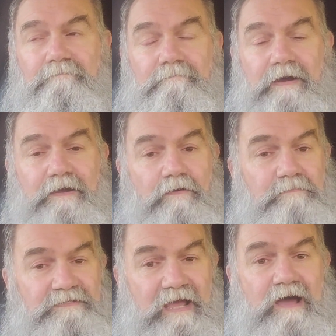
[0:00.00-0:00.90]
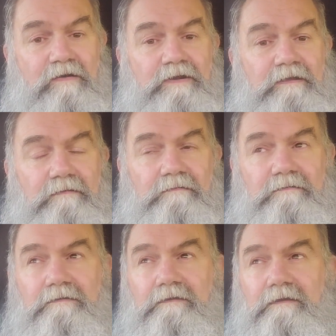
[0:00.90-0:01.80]
my hometown
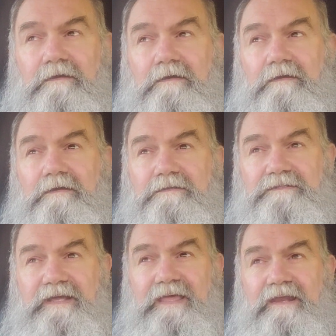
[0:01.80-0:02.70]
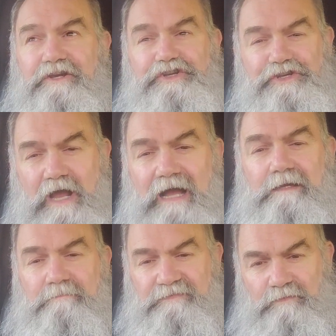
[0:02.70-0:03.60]
to get a
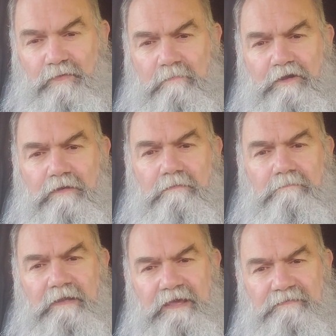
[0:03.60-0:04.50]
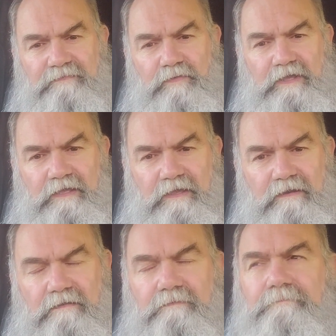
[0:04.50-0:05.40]
shock absorber last
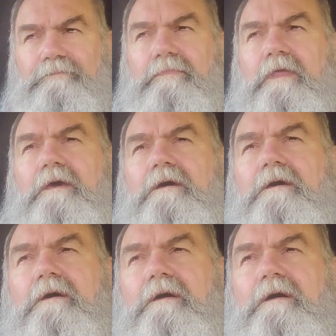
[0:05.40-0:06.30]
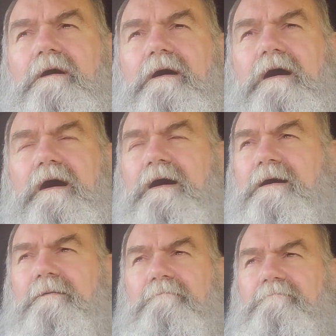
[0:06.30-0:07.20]
weekend.
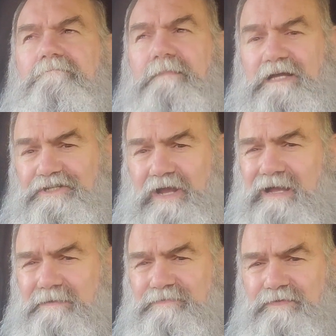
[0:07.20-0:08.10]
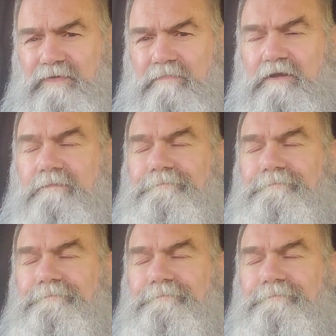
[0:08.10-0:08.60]
A shock absorber,